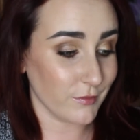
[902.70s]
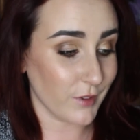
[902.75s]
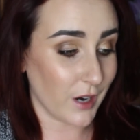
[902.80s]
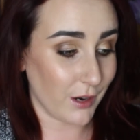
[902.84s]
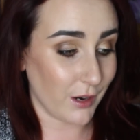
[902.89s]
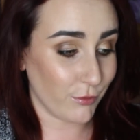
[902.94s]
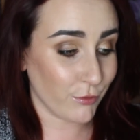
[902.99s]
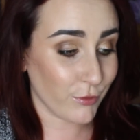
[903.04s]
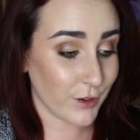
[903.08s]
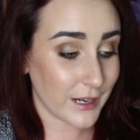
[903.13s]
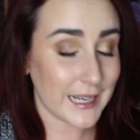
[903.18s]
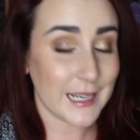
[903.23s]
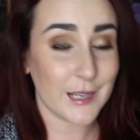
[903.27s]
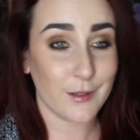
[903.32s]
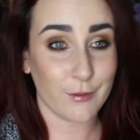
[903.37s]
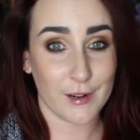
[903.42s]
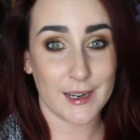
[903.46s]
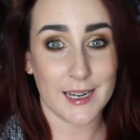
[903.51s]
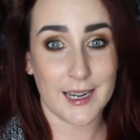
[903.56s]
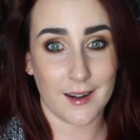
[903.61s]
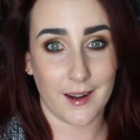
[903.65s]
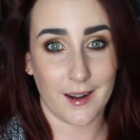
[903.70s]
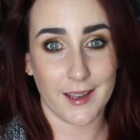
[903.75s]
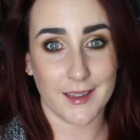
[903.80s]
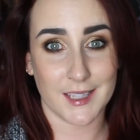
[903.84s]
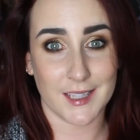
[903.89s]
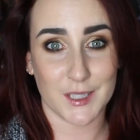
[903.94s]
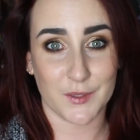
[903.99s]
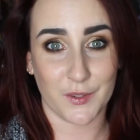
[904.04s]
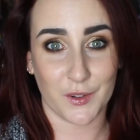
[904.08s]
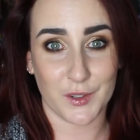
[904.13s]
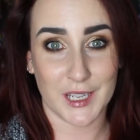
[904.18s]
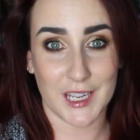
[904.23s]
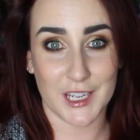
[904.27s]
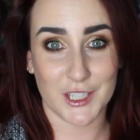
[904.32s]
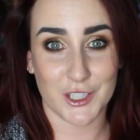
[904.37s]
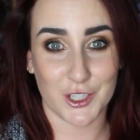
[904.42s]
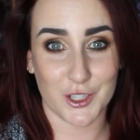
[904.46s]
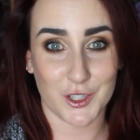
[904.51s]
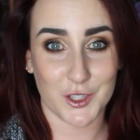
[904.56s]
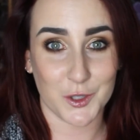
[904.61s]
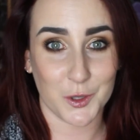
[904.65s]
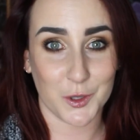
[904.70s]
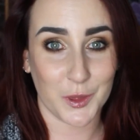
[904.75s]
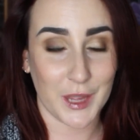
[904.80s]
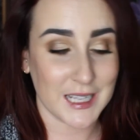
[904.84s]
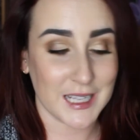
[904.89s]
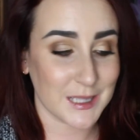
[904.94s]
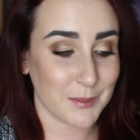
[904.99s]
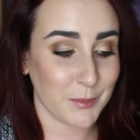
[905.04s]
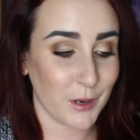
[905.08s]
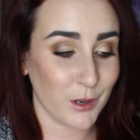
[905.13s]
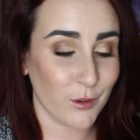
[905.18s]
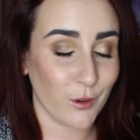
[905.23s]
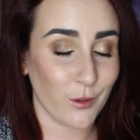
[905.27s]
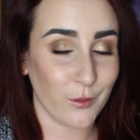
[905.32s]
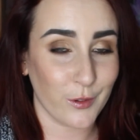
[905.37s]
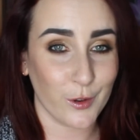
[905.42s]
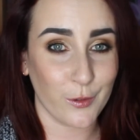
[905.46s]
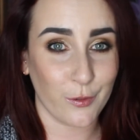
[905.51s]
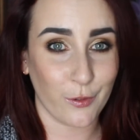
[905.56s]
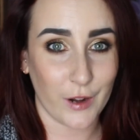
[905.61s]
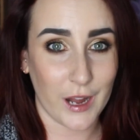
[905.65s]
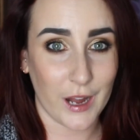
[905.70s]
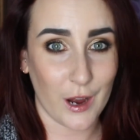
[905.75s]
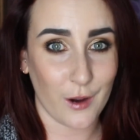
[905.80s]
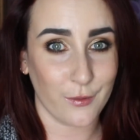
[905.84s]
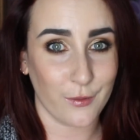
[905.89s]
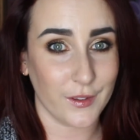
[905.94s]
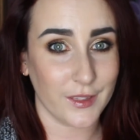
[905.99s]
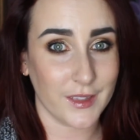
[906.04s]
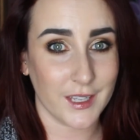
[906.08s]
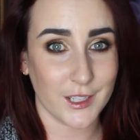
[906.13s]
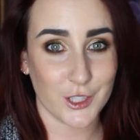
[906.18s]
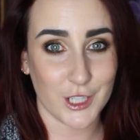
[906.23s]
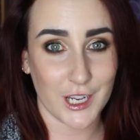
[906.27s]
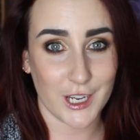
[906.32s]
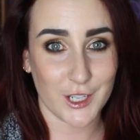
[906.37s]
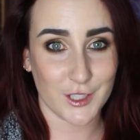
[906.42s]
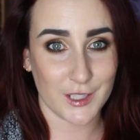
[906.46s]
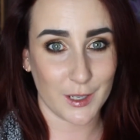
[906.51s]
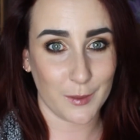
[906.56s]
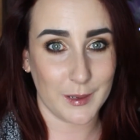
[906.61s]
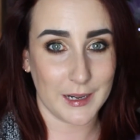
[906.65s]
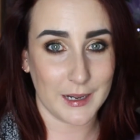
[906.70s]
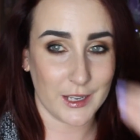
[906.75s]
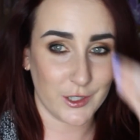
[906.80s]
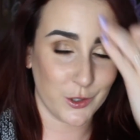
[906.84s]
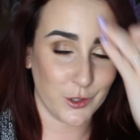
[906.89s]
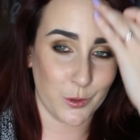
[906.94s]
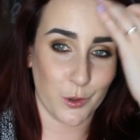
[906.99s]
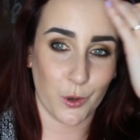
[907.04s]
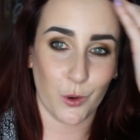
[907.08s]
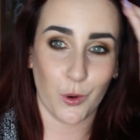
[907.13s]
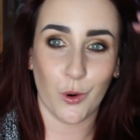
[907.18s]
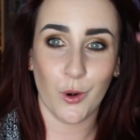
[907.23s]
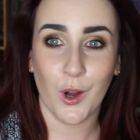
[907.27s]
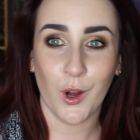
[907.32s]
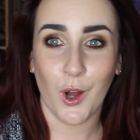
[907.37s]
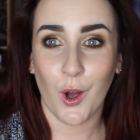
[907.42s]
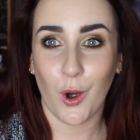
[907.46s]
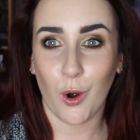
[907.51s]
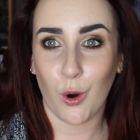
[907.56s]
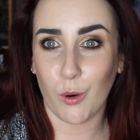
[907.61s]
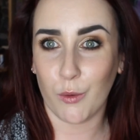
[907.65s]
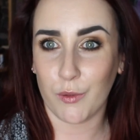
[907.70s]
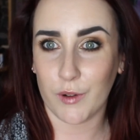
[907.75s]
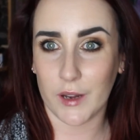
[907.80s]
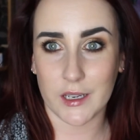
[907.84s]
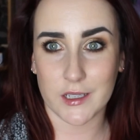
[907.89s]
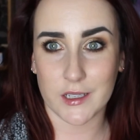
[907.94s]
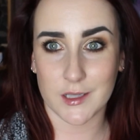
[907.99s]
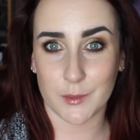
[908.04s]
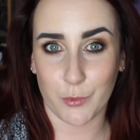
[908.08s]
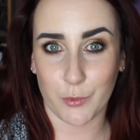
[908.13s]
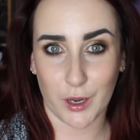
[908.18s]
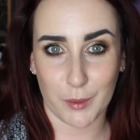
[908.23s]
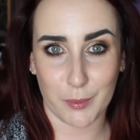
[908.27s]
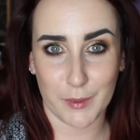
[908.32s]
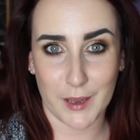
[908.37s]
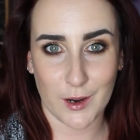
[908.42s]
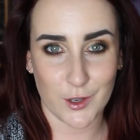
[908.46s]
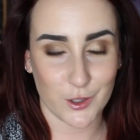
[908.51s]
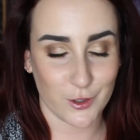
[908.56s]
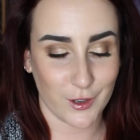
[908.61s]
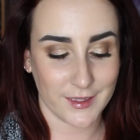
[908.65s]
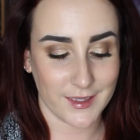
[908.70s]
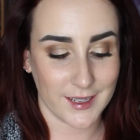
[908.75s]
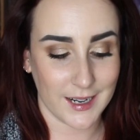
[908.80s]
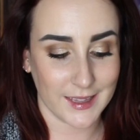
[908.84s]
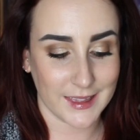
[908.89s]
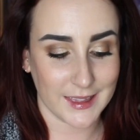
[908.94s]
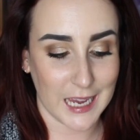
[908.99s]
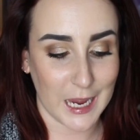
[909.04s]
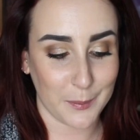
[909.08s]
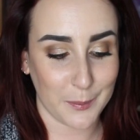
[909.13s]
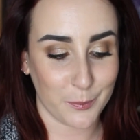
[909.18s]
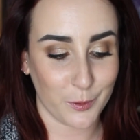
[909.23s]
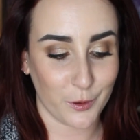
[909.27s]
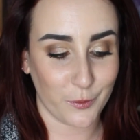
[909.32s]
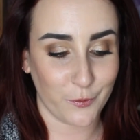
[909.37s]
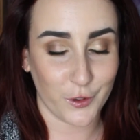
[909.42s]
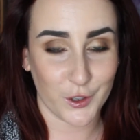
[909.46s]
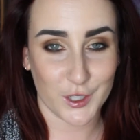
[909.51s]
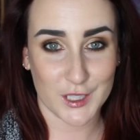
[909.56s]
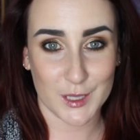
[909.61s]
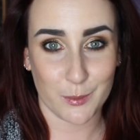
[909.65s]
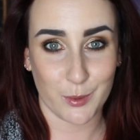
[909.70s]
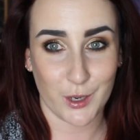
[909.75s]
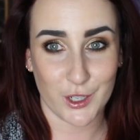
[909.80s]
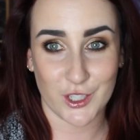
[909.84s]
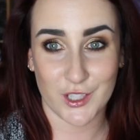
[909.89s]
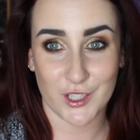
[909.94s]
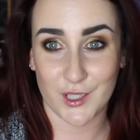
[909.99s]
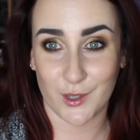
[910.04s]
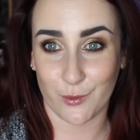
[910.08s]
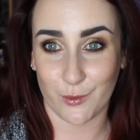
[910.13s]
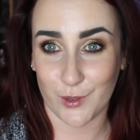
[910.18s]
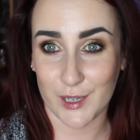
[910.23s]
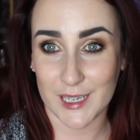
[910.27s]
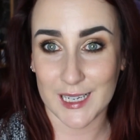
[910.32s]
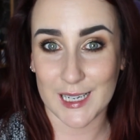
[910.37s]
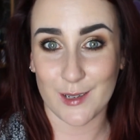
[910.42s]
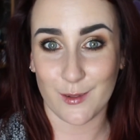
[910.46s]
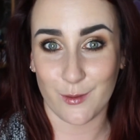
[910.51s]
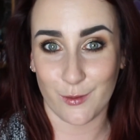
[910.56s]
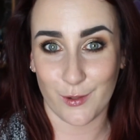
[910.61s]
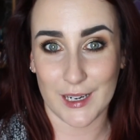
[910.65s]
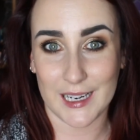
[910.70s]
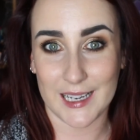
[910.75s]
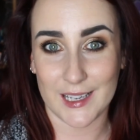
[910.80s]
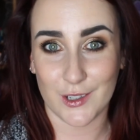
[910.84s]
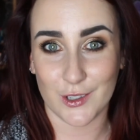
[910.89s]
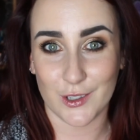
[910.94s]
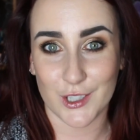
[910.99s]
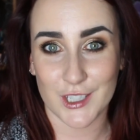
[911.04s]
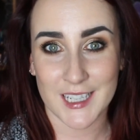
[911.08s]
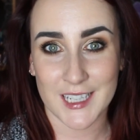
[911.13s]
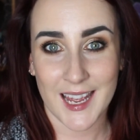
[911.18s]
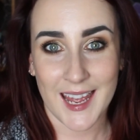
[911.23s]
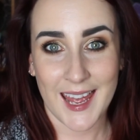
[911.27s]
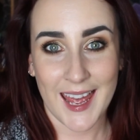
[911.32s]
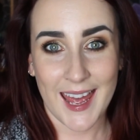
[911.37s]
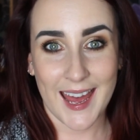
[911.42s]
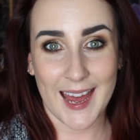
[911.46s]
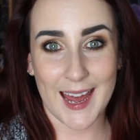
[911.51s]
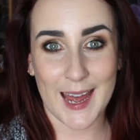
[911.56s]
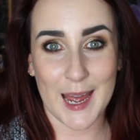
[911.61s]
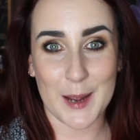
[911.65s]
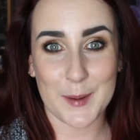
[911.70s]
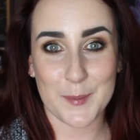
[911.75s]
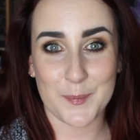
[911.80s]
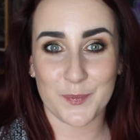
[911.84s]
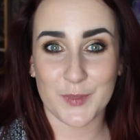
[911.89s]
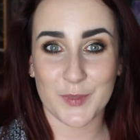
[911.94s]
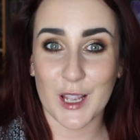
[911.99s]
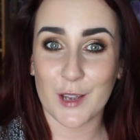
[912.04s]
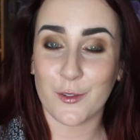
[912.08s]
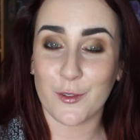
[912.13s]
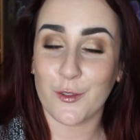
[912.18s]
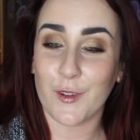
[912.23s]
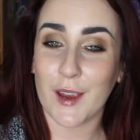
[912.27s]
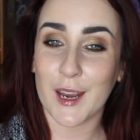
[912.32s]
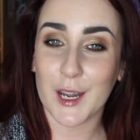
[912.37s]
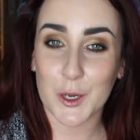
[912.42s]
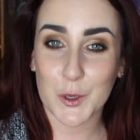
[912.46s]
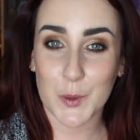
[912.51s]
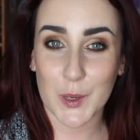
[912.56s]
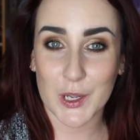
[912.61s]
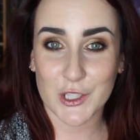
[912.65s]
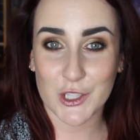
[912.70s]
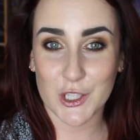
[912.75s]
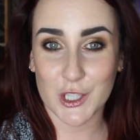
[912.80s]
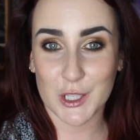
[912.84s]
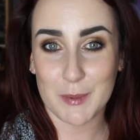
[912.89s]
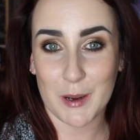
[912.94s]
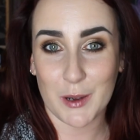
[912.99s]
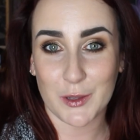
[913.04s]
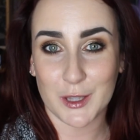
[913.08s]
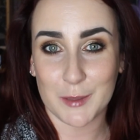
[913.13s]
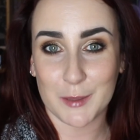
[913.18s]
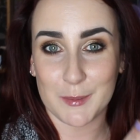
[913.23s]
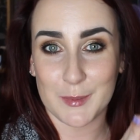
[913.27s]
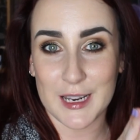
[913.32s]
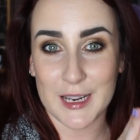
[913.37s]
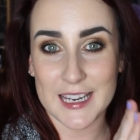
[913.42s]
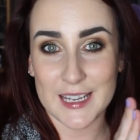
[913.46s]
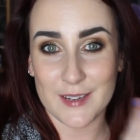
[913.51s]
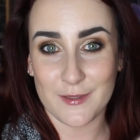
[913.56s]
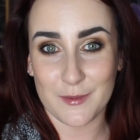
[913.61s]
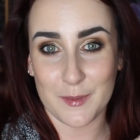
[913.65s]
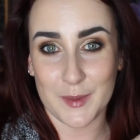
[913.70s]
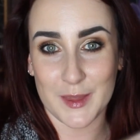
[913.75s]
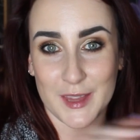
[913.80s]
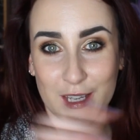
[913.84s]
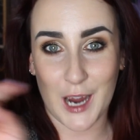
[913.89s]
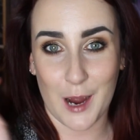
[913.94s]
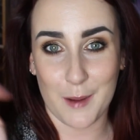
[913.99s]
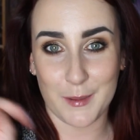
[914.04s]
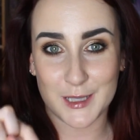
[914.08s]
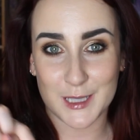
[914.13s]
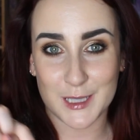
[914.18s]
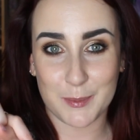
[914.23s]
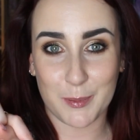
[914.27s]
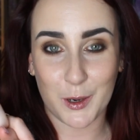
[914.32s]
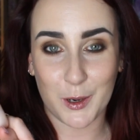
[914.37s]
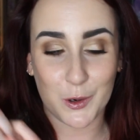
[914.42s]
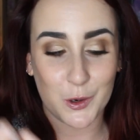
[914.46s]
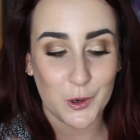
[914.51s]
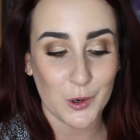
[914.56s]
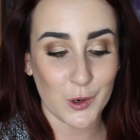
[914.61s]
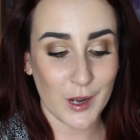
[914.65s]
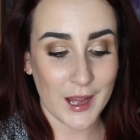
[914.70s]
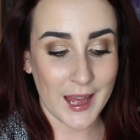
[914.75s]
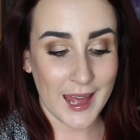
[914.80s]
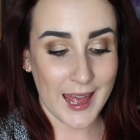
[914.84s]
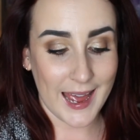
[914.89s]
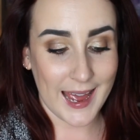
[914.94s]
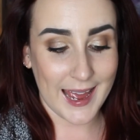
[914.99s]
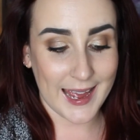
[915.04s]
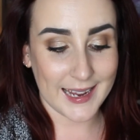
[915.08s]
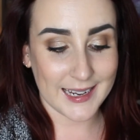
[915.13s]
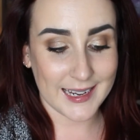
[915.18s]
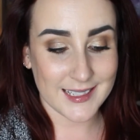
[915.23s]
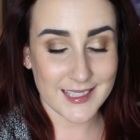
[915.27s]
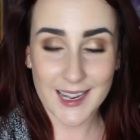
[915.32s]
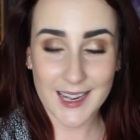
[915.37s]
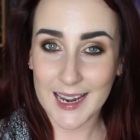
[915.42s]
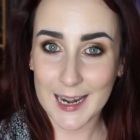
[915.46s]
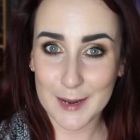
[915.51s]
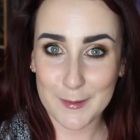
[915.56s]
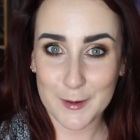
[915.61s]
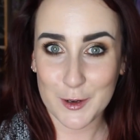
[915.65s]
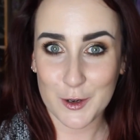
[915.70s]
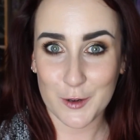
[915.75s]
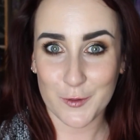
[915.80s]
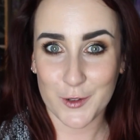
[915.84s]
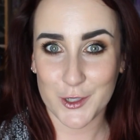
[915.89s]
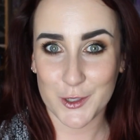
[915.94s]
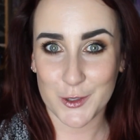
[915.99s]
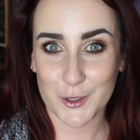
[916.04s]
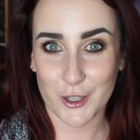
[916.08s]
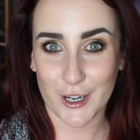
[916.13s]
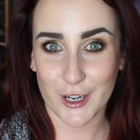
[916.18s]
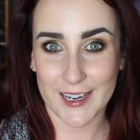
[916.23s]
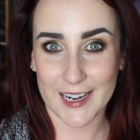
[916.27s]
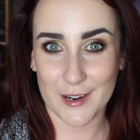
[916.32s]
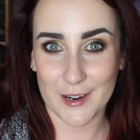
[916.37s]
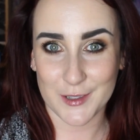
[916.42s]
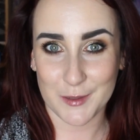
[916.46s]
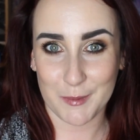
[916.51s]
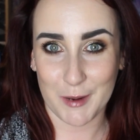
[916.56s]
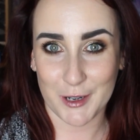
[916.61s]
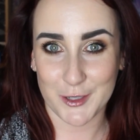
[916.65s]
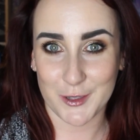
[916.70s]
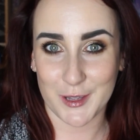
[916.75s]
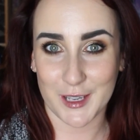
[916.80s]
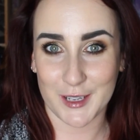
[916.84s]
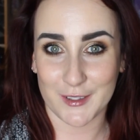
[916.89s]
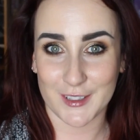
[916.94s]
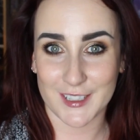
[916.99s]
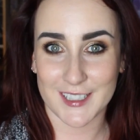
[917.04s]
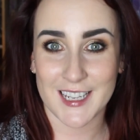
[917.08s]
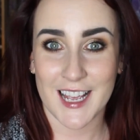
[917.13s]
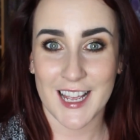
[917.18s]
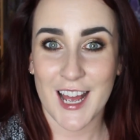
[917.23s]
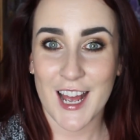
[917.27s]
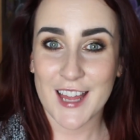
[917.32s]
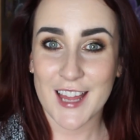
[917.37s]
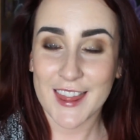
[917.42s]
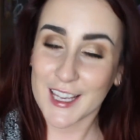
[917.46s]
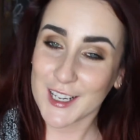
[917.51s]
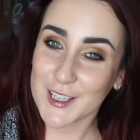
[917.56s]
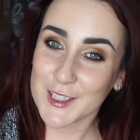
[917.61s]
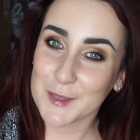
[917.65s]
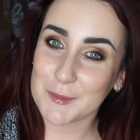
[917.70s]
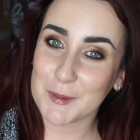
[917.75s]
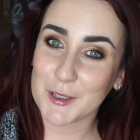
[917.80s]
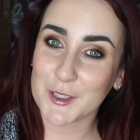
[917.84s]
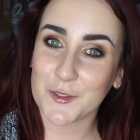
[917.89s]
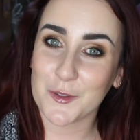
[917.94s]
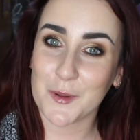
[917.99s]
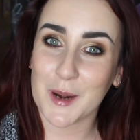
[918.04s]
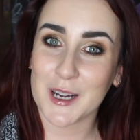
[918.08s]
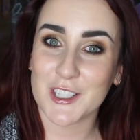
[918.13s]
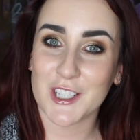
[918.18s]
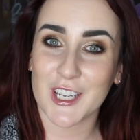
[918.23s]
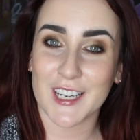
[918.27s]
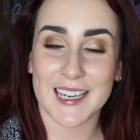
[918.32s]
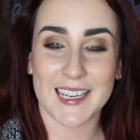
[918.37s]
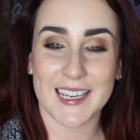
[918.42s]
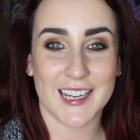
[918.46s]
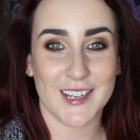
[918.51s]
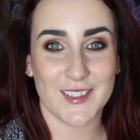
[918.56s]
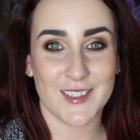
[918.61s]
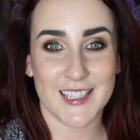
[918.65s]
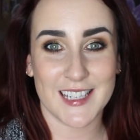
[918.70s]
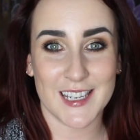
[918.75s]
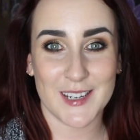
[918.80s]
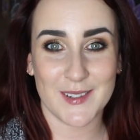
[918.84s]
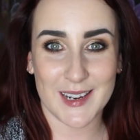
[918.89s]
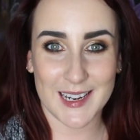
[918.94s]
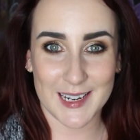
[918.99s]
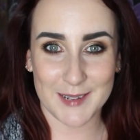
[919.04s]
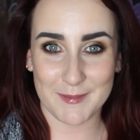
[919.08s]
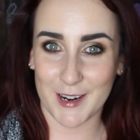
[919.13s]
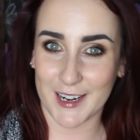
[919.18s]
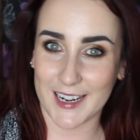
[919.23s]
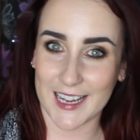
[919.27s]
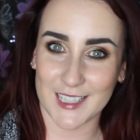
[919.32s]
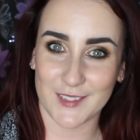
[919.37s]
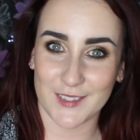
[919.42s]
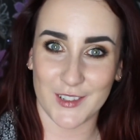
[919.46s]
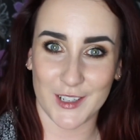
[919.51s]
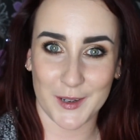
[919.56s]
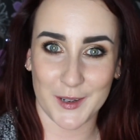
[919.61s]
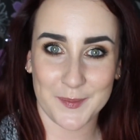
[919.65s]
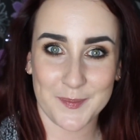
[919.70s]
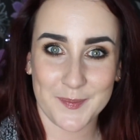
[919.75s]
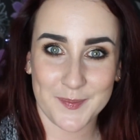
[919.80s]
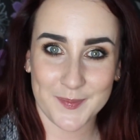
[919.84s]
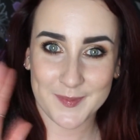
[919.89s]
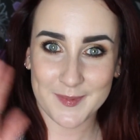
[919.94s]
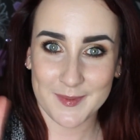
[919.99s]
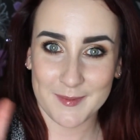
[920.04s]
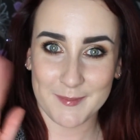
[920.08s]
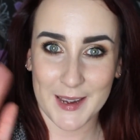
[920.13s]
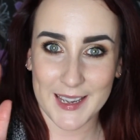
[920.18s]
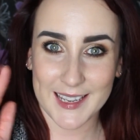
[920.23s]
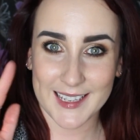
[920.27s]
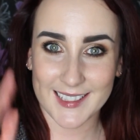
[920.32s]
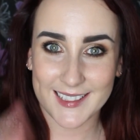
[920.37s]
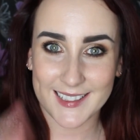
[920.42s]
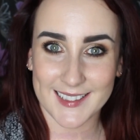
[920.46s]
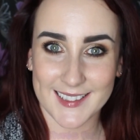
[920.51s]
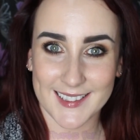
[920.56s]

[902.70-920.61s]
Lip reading: I really like this foundation. So that's my review for now. If anything changes, I will let you know. Hopefully it doesn't break me out or anything like that, but first impressions are really good. If you have any questions about them, leave them in the comments below, and yeah, let me know if you do try it out and what you think of it. Thank you so much for watching, and I'll see you in my next video. Bye.